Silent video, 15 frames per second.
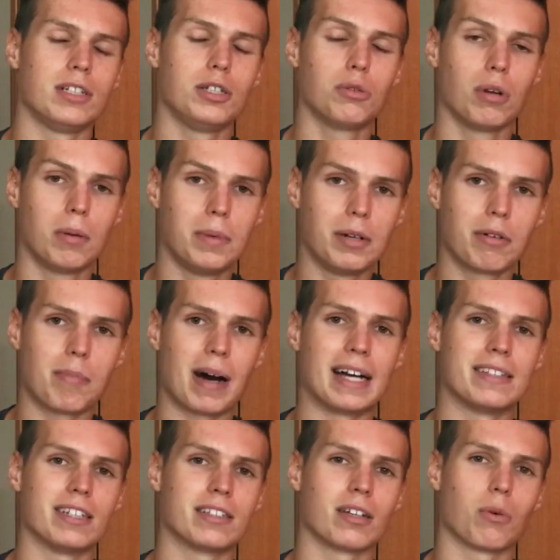you will be
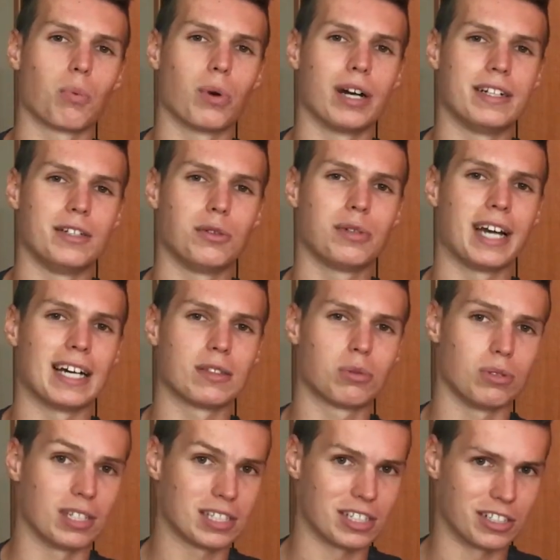reminded when you get
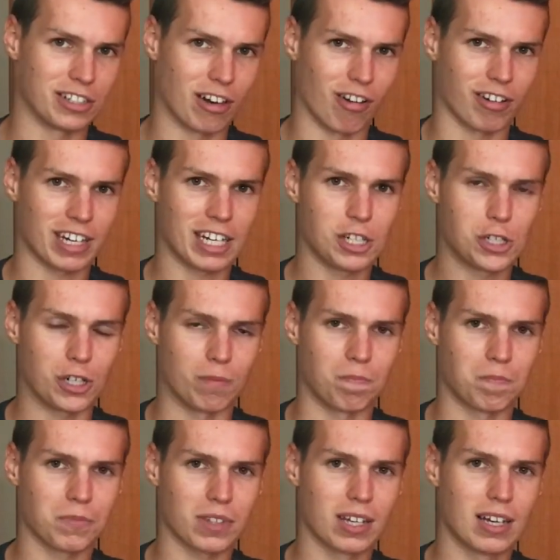to the certain location.
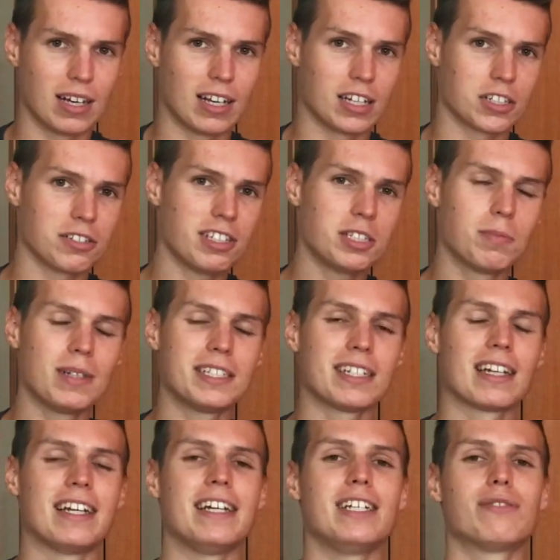So that's
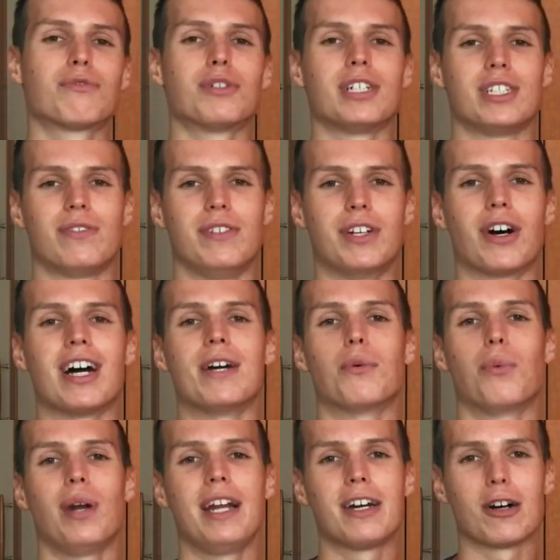basically it for this video. I
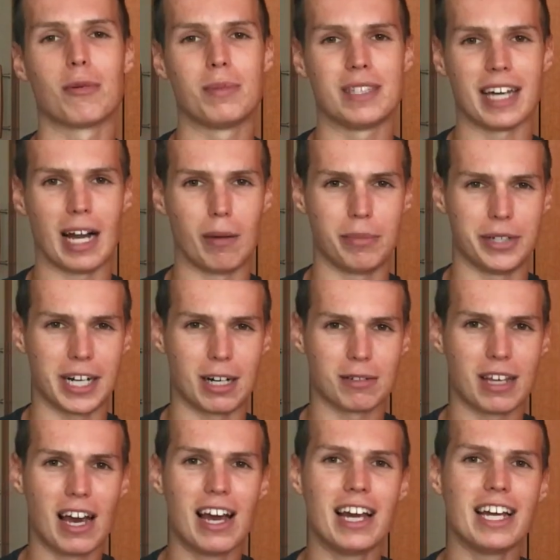really hope it helped you
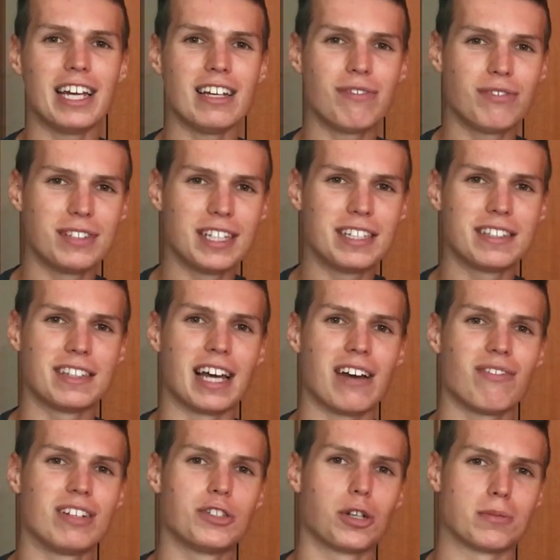out. If you did,
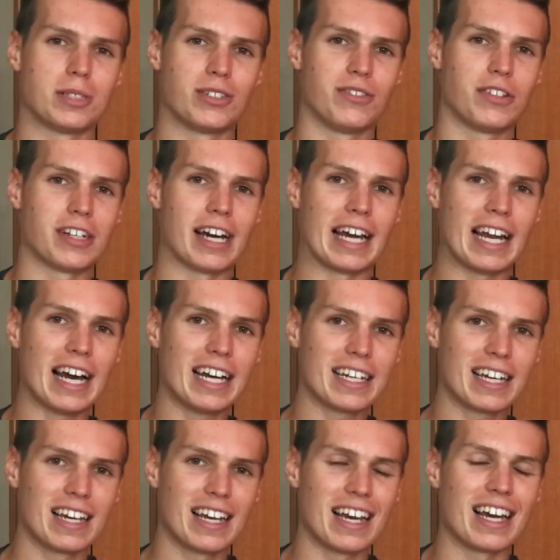definitely drop this video I
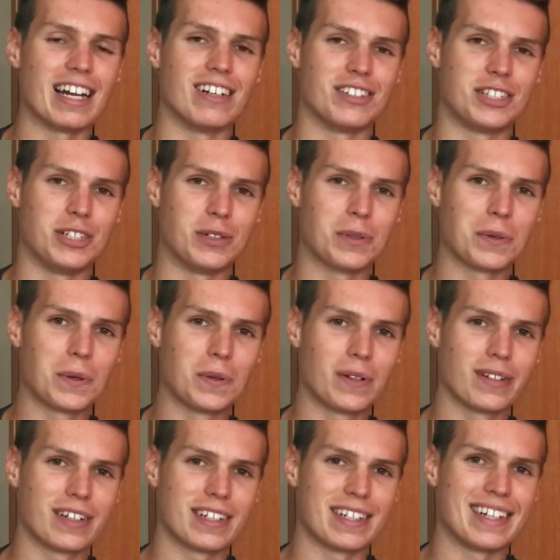like and I'll see you
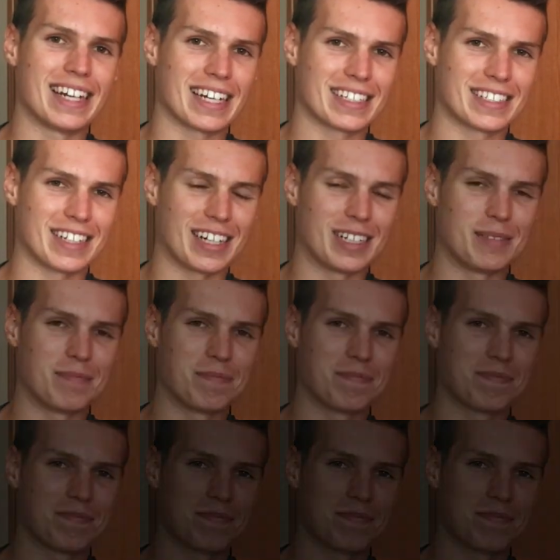all next time.